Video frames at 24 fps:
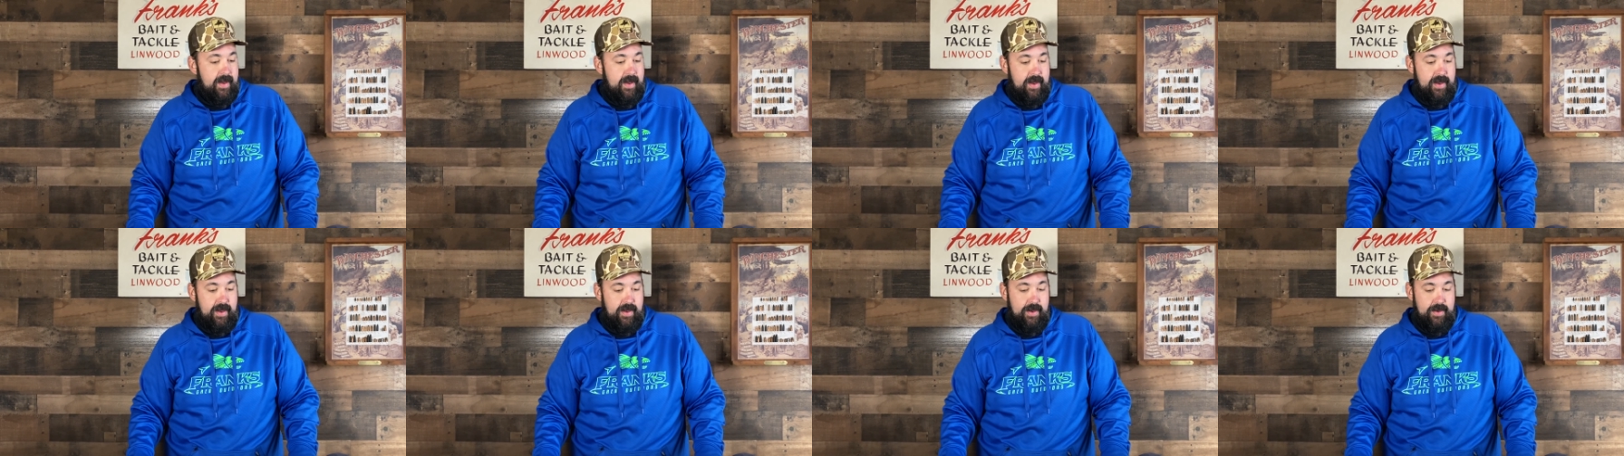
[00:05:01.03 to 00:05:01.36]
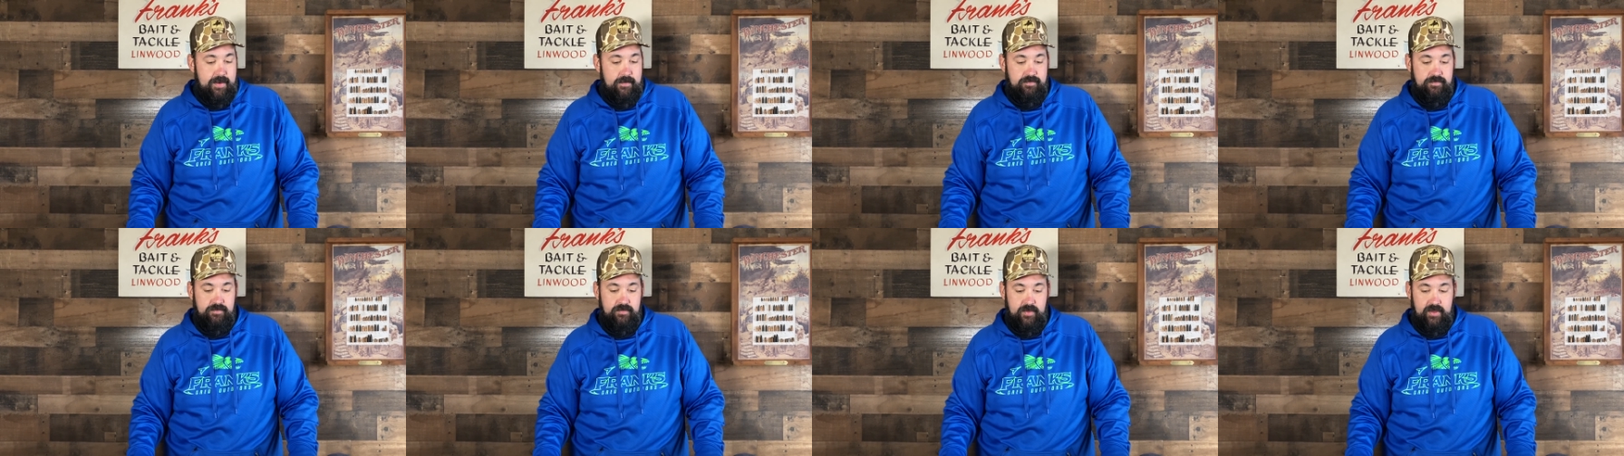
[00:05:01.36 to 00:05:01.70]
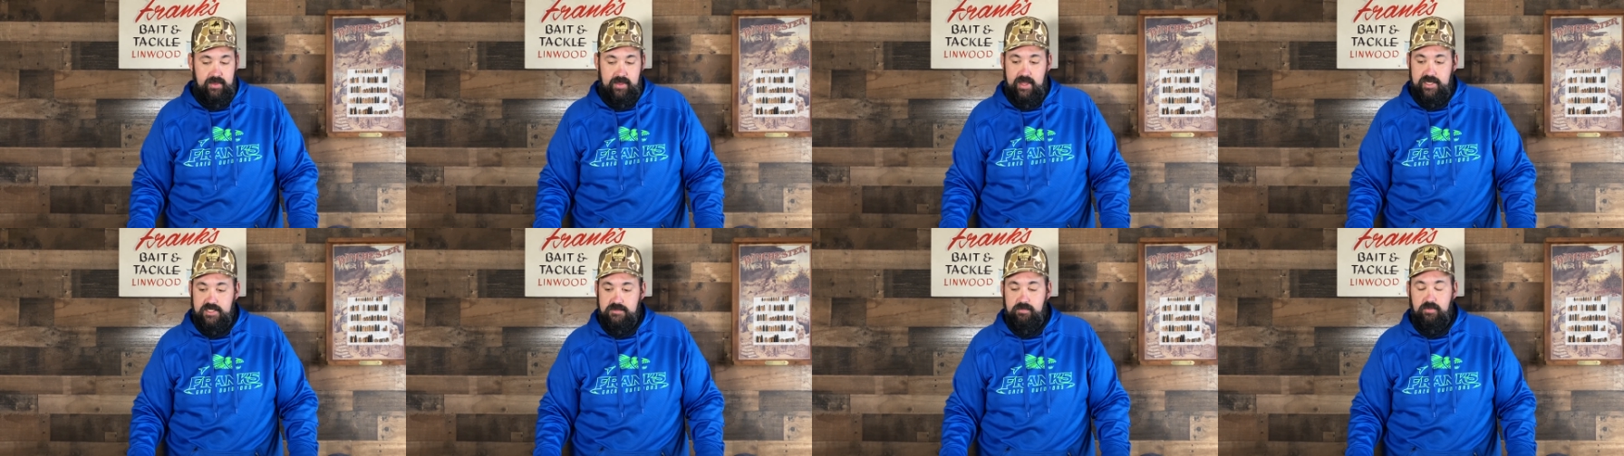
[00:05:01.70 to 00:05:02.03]
Um,
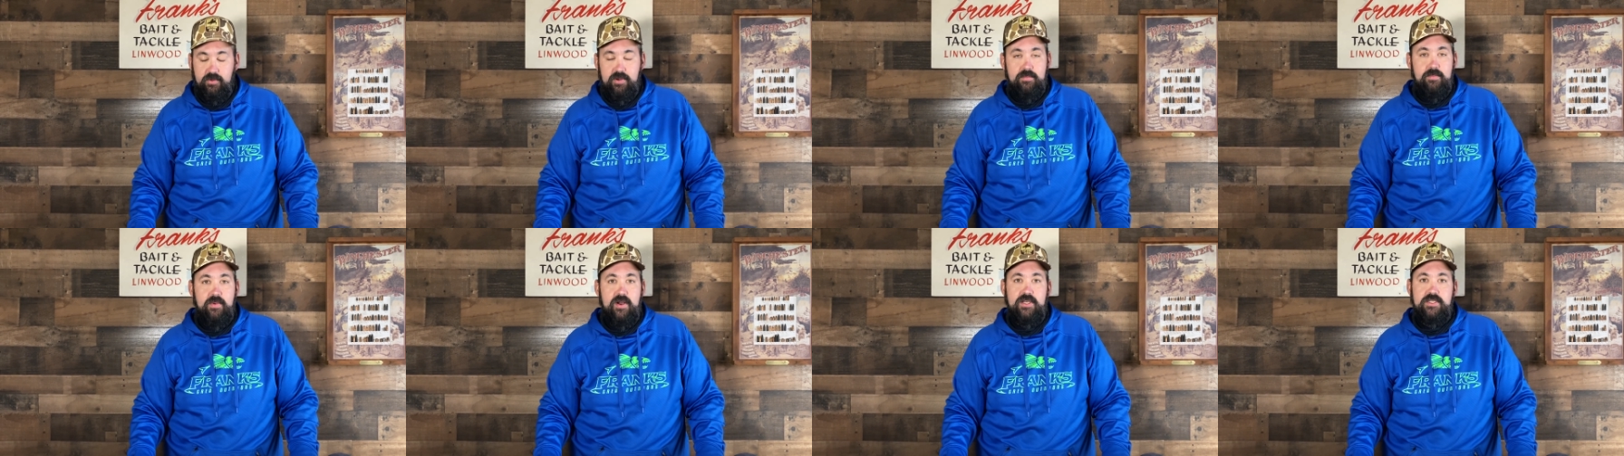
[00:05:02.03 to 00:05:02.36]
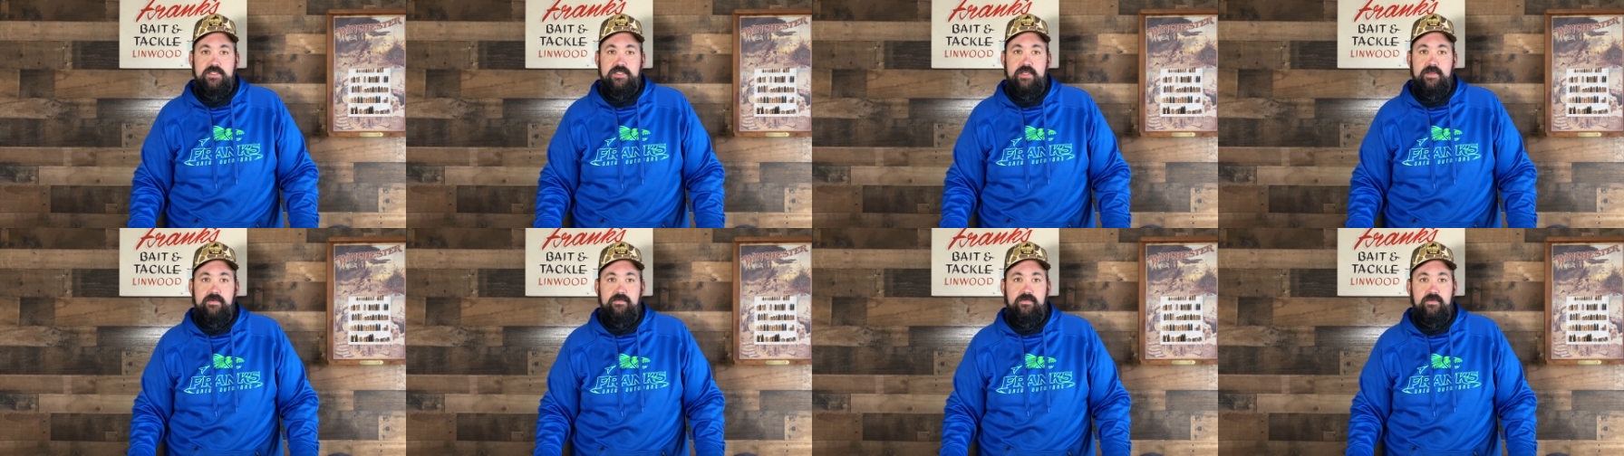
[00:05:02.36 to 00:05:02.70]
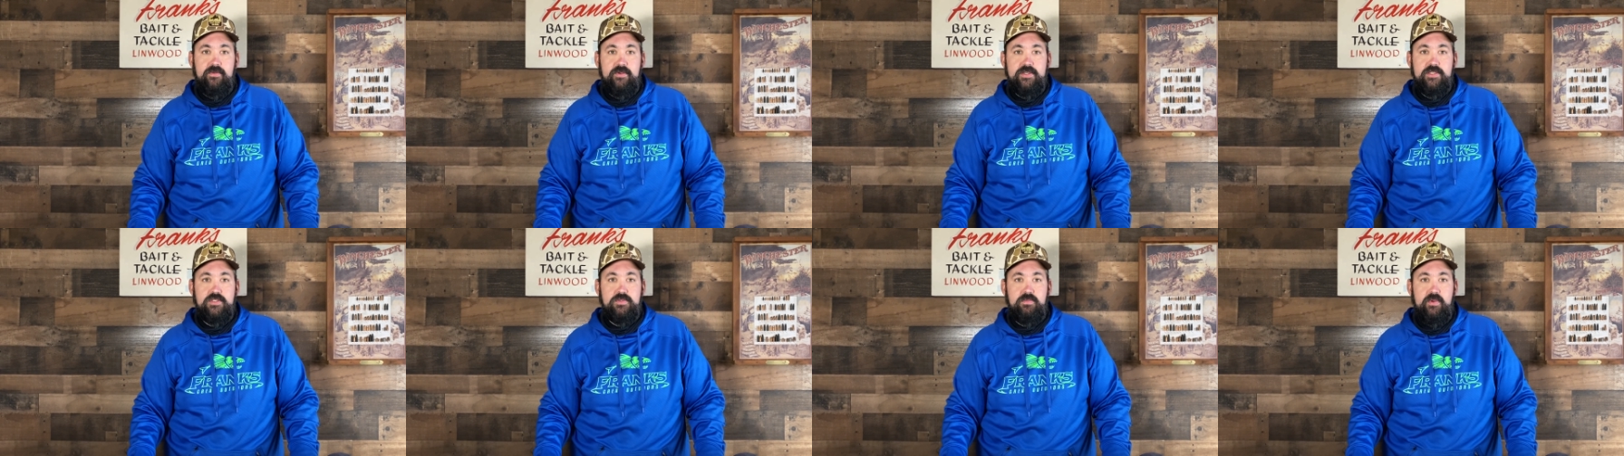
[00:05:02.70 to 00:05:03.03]
that's pretty much it for
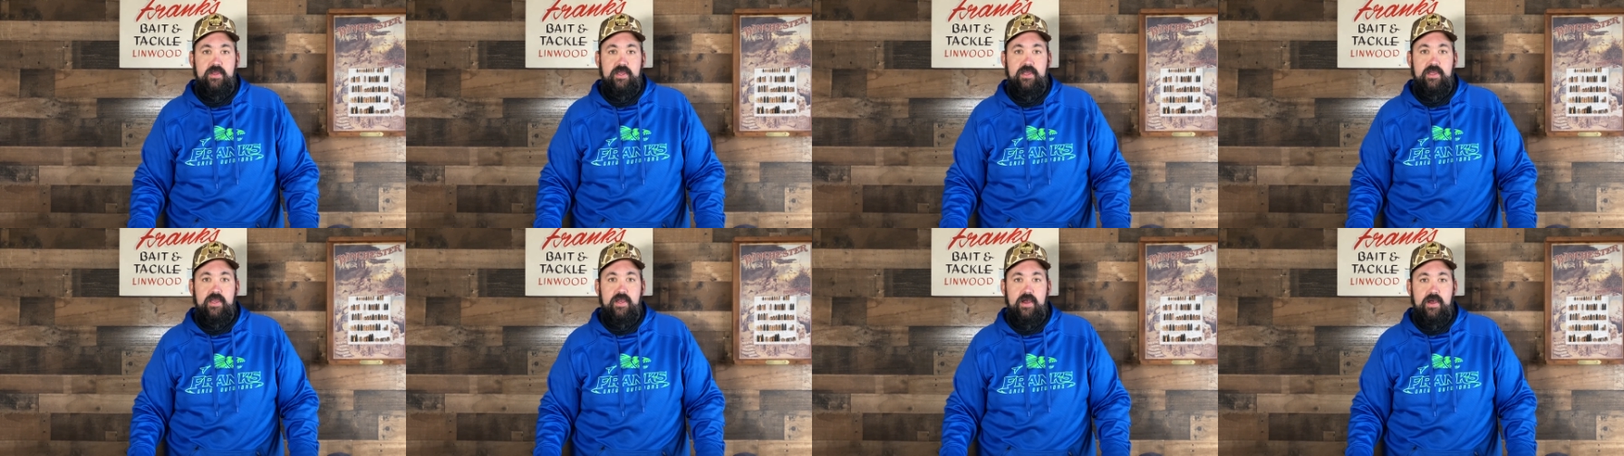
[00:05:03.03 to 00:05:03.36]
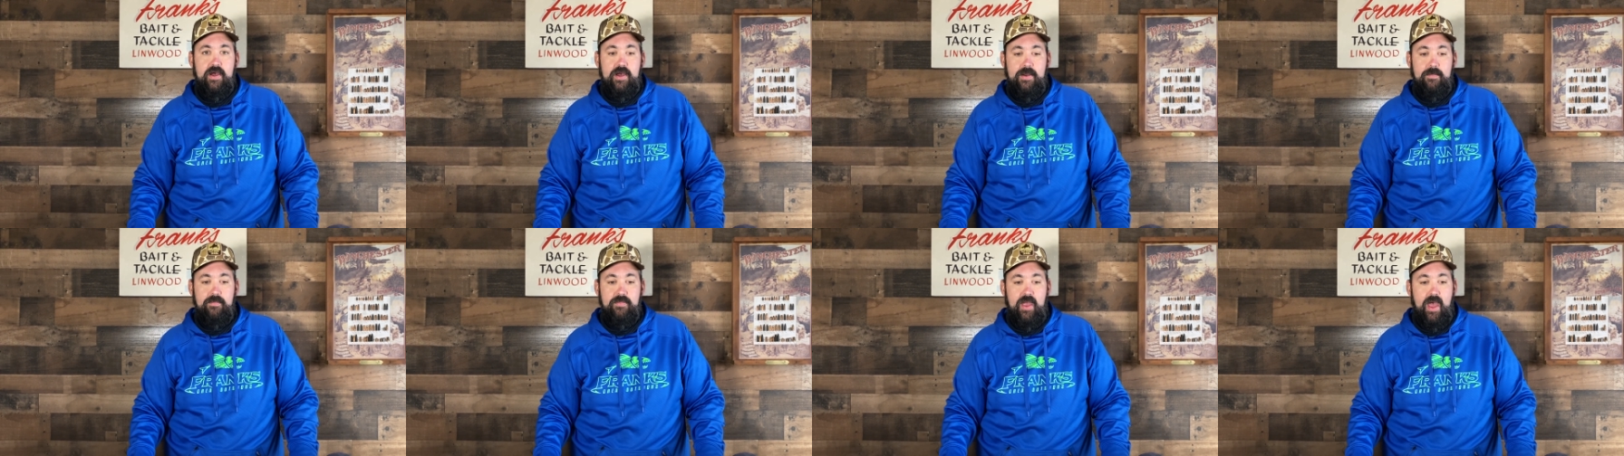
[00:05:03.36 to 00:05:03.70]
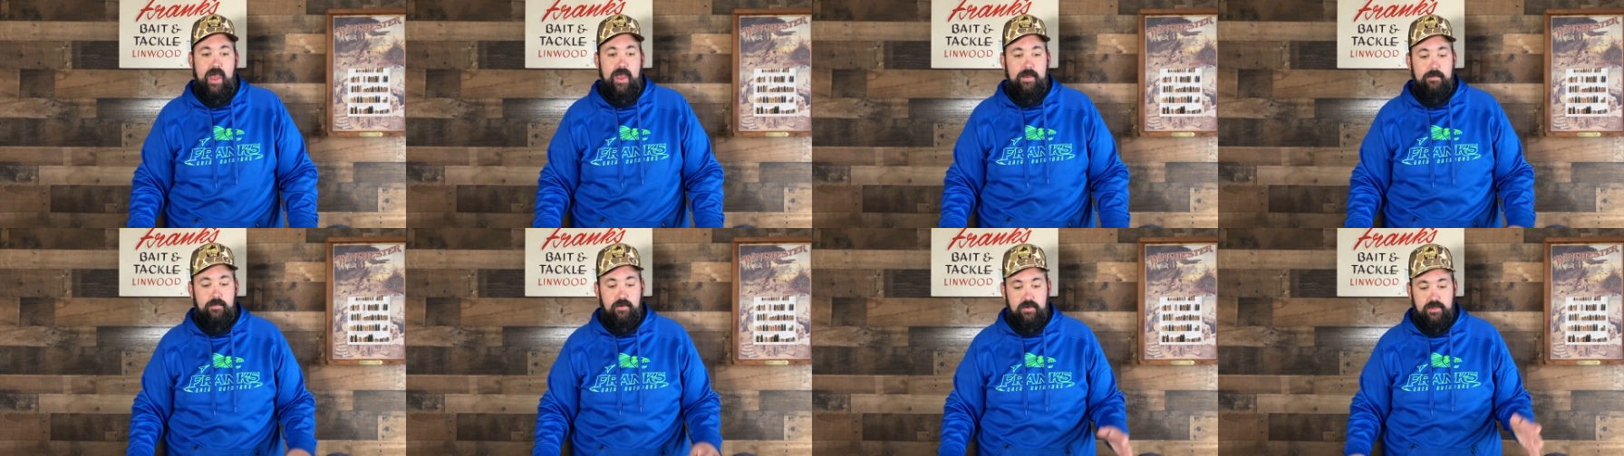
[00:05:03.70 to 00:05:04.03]
this week. Um,
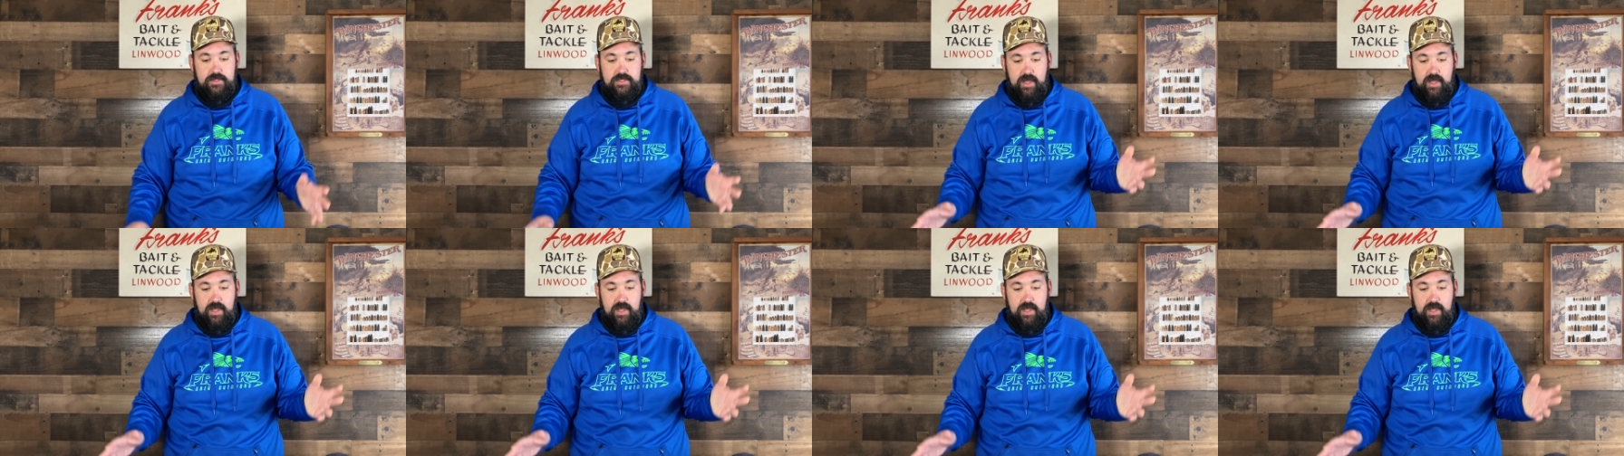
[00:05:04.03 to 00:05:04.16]
I am going to